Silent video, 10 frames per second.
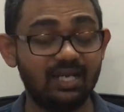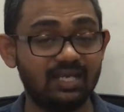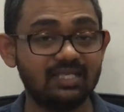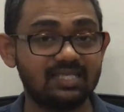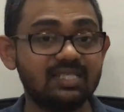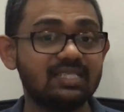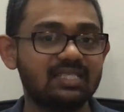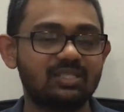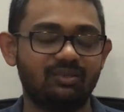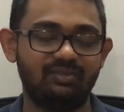as
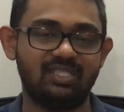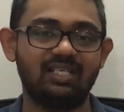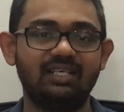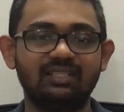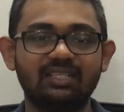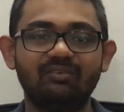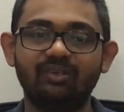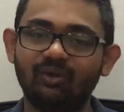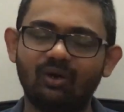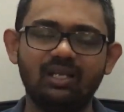citizens of this country,
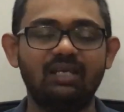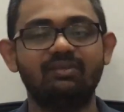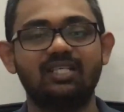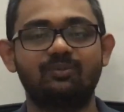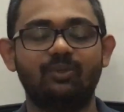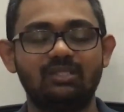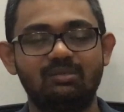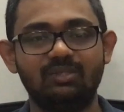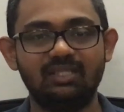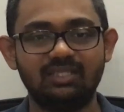we all have a
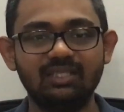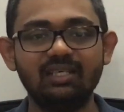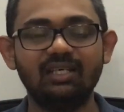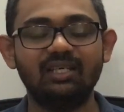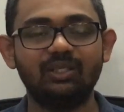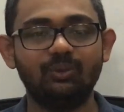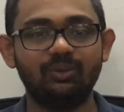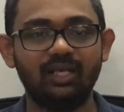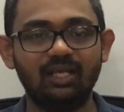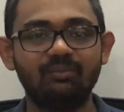responsibility
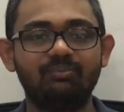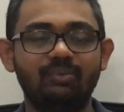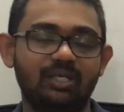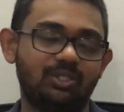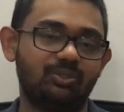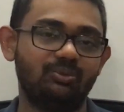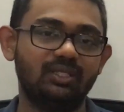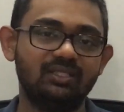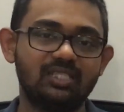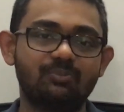to help make
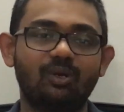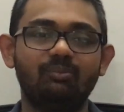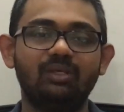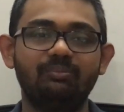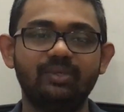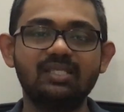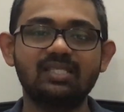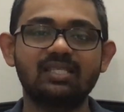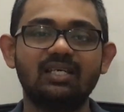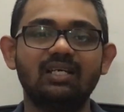sure this problem
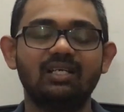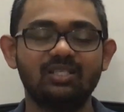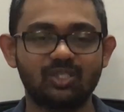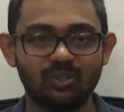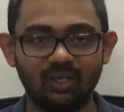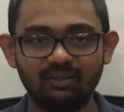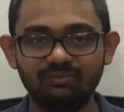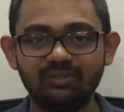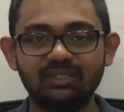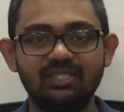is
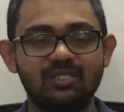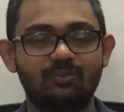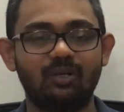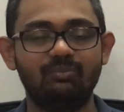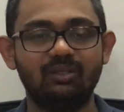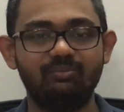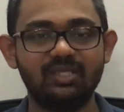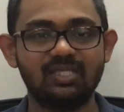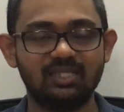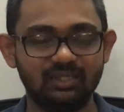solved, this problem
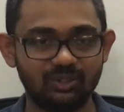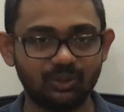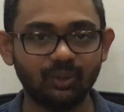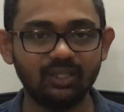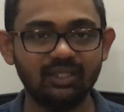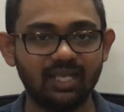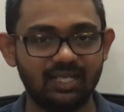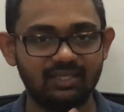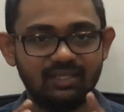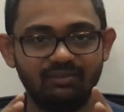is controlled,
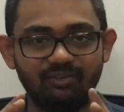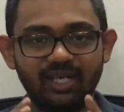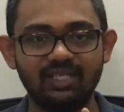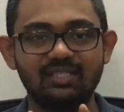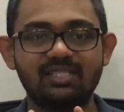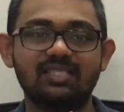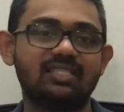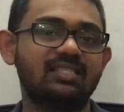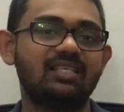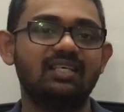and the virus